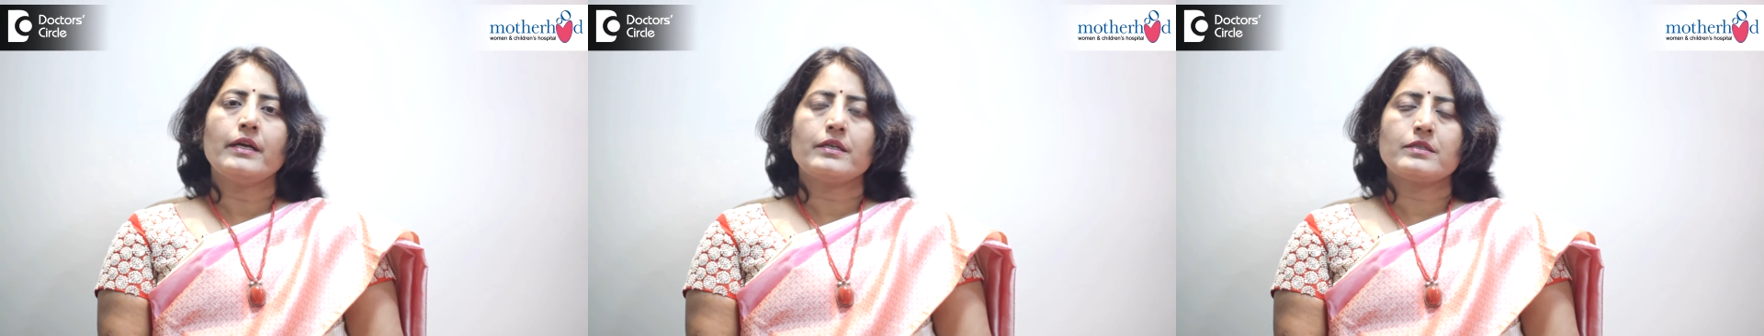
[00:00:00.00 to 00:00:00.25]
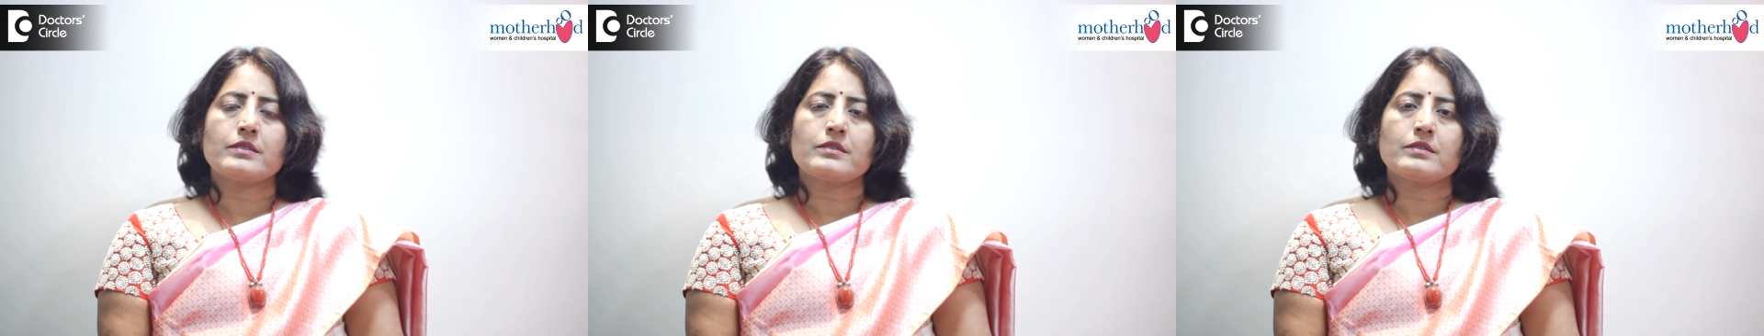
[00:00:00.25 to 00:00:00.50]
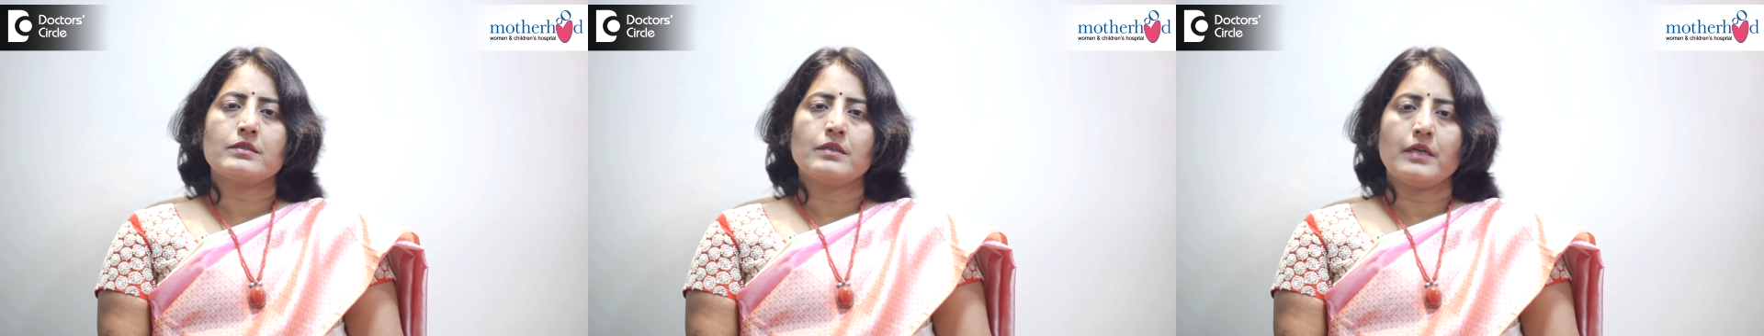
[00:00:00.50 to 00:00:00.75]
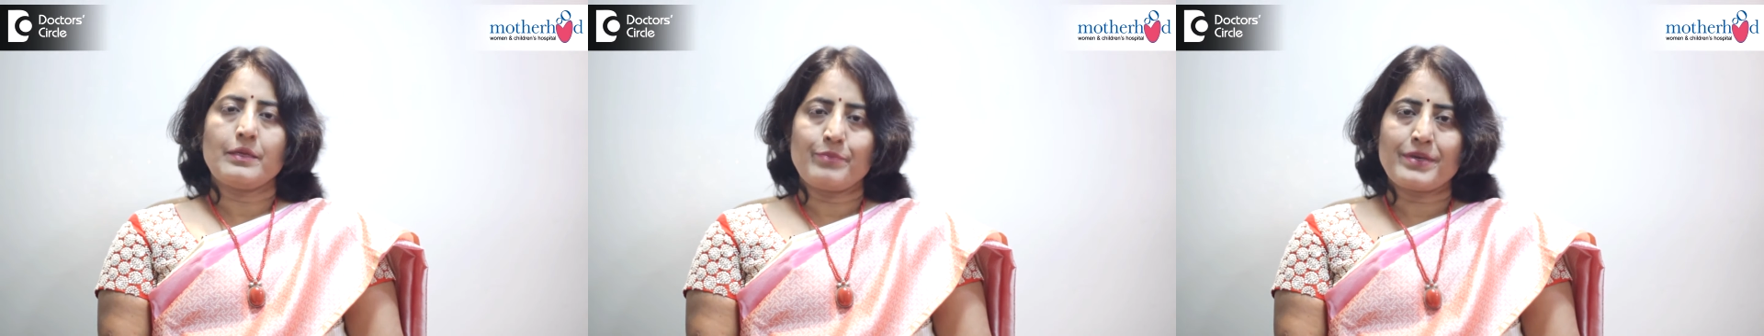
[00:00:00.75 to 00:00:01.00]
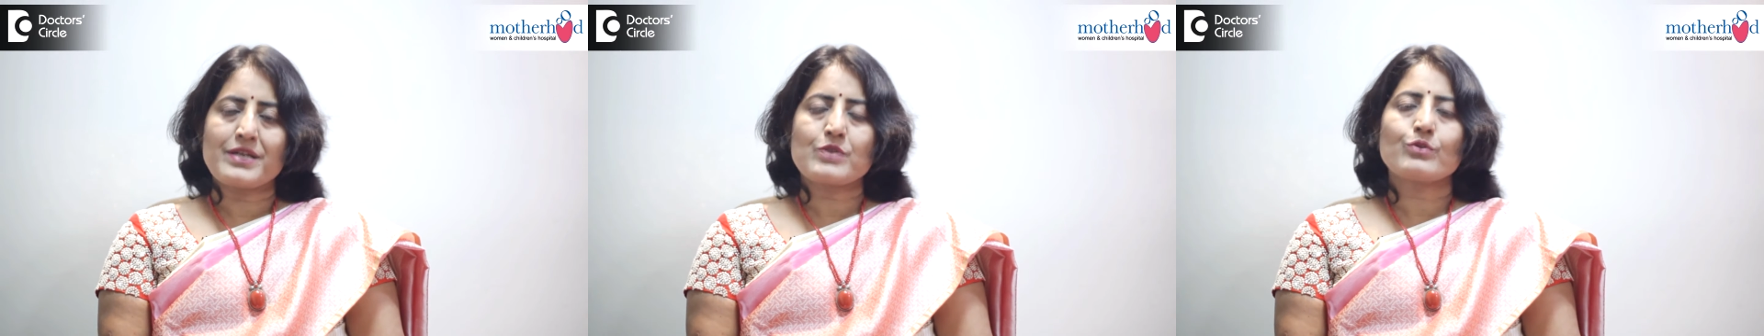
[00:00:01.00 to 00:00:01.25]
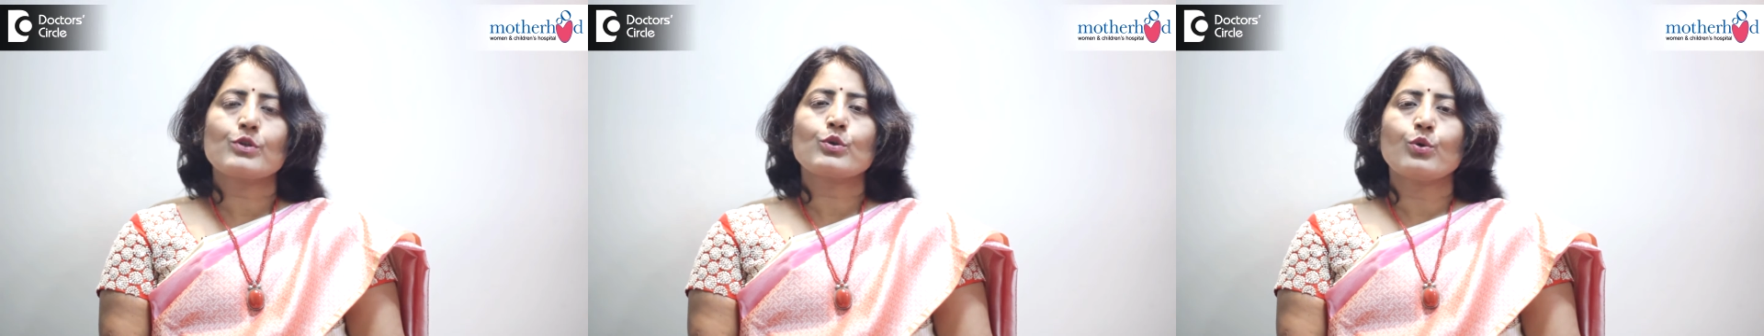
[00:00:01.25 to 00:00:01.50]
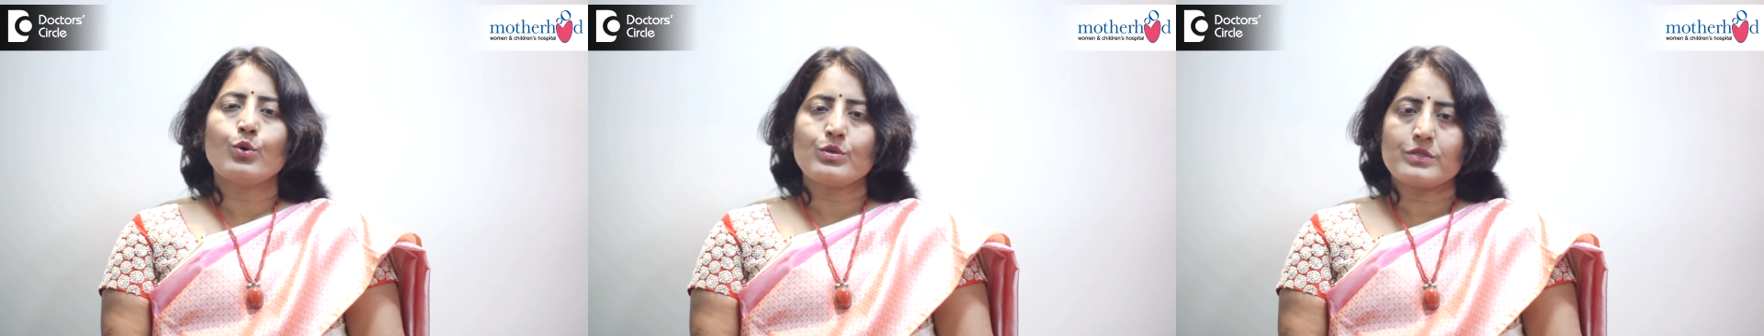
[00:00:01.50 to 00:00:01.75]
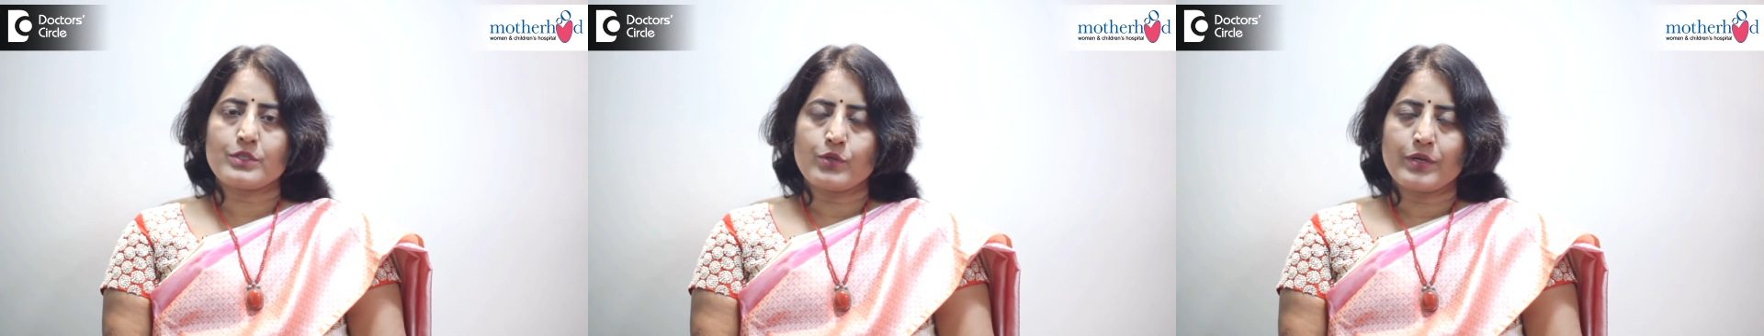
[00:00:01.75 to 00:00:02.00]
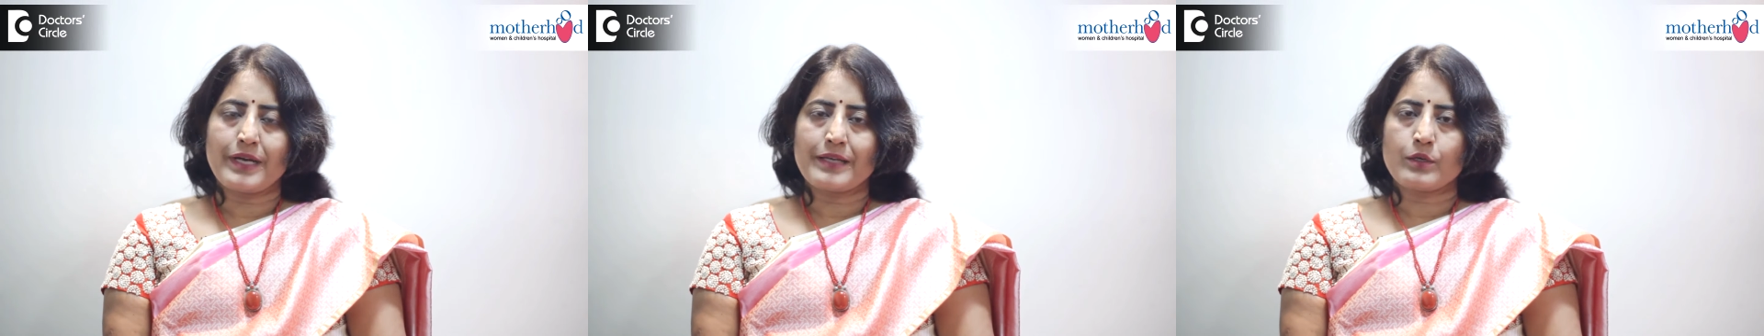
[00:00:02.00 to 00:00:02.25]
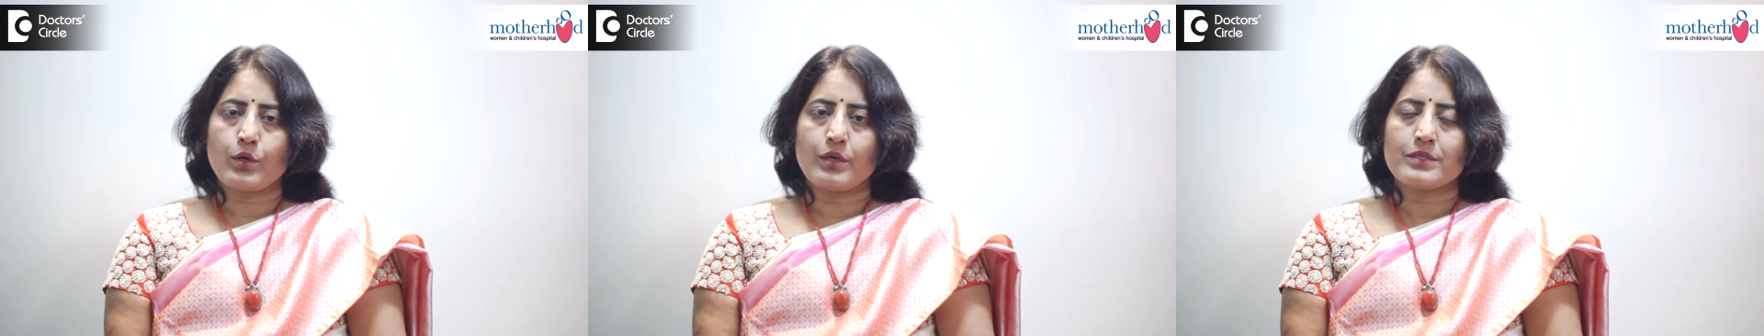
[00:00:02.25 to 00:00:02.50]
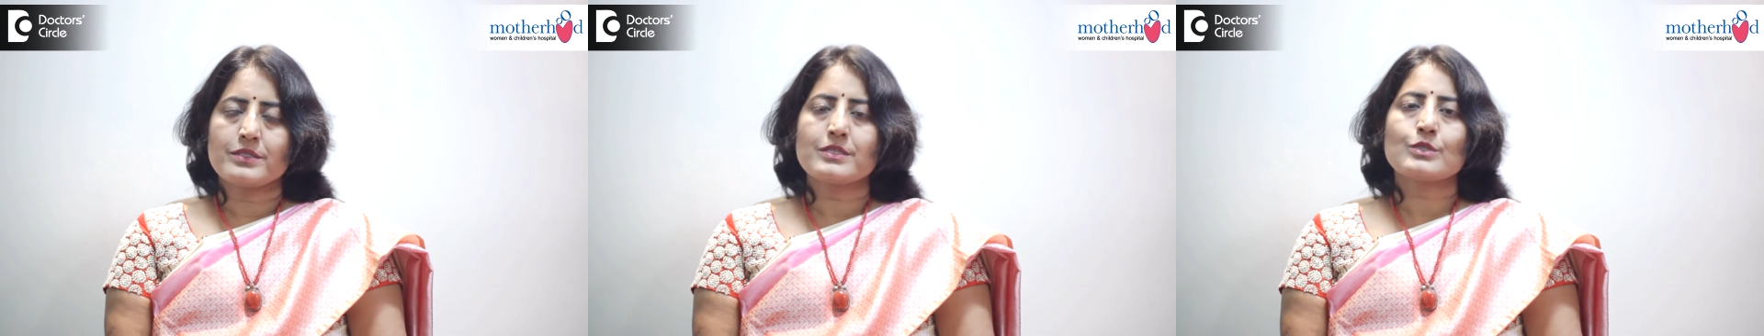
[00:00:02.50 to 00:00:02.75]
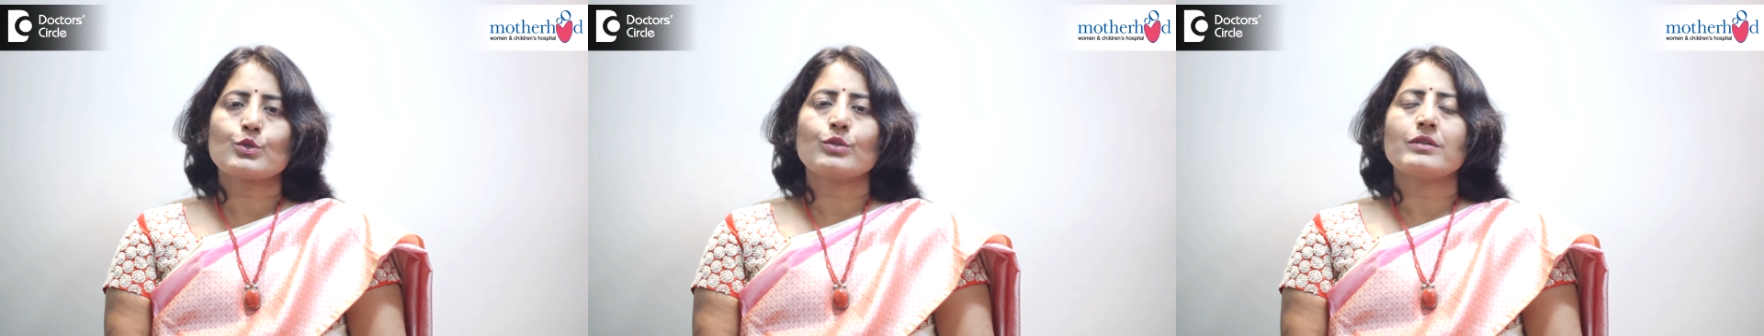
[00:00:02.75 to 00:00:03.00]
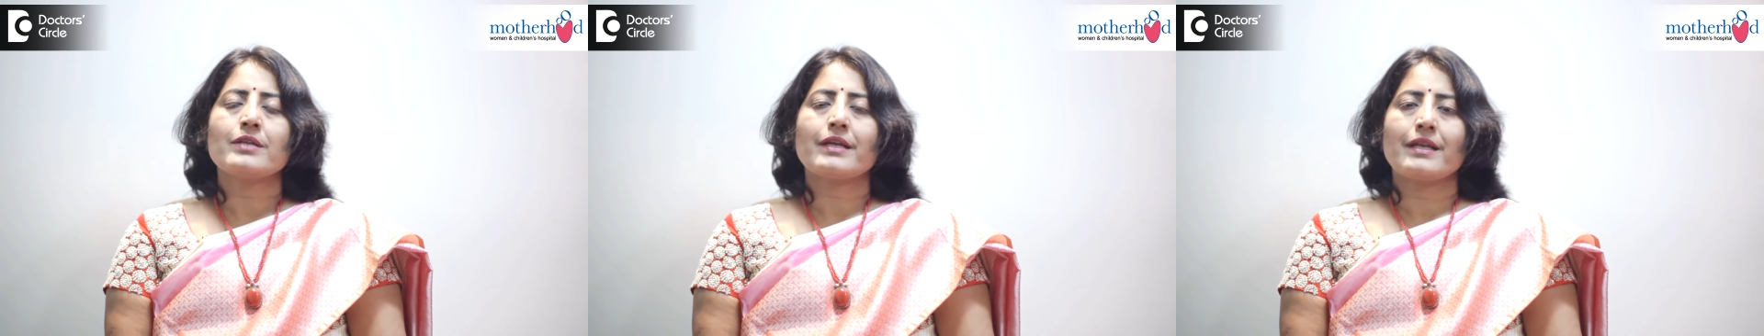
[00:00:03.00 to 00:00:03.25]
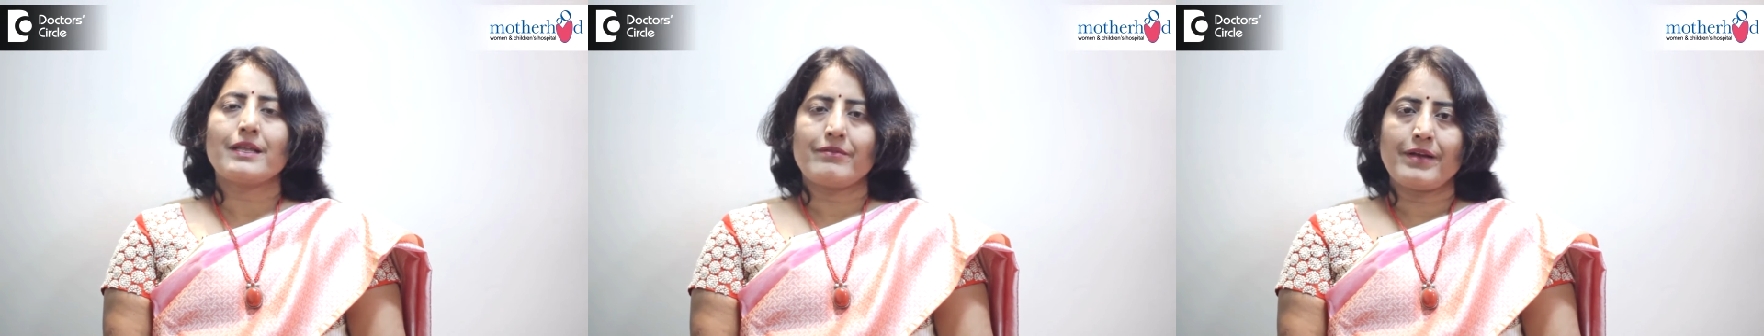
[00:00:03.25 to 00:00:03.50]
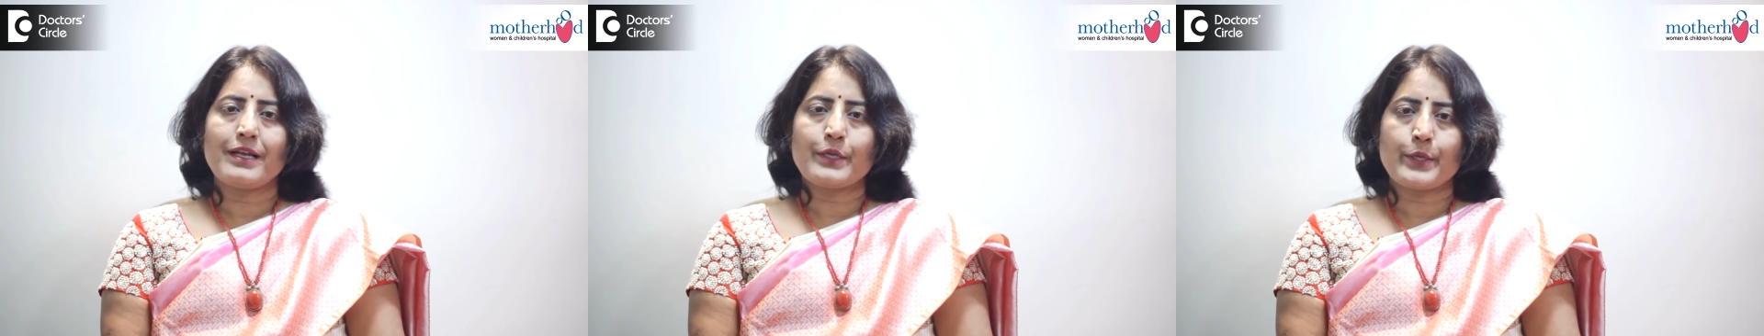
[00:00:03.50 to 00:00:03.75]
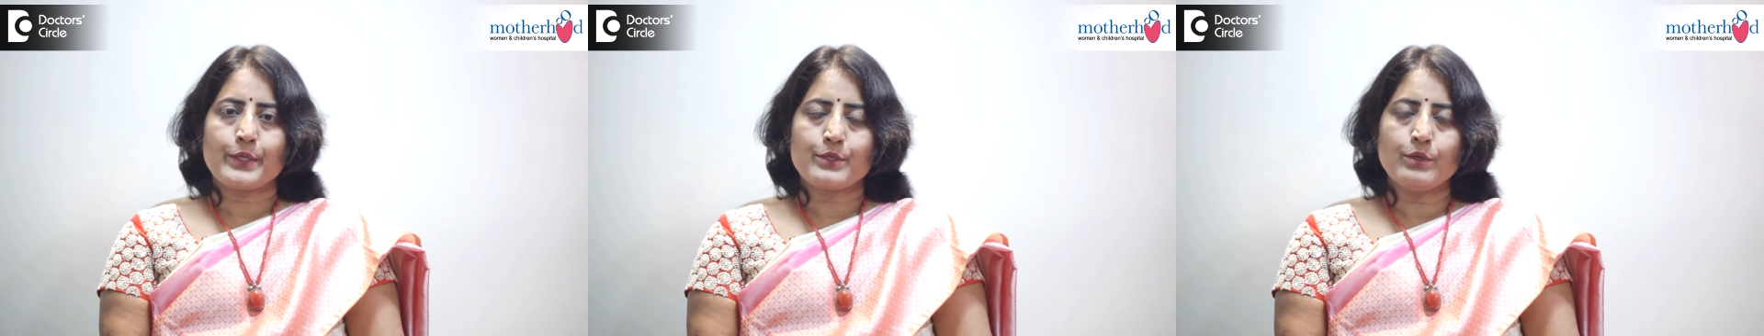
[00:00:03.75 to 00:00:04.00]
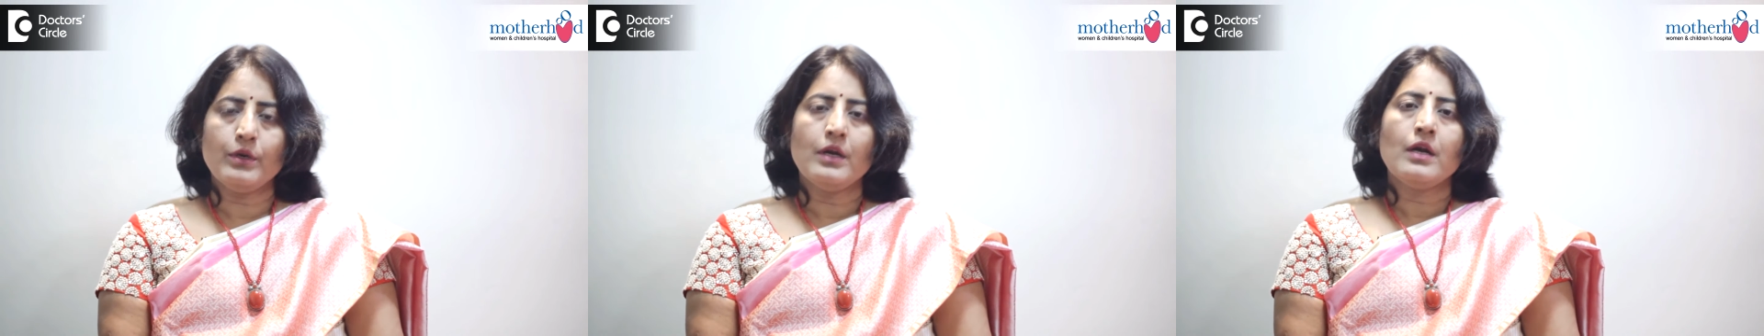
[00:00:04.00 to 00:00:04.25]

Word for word: it is imperative that you go and see your gynecologist so that they can evaluate you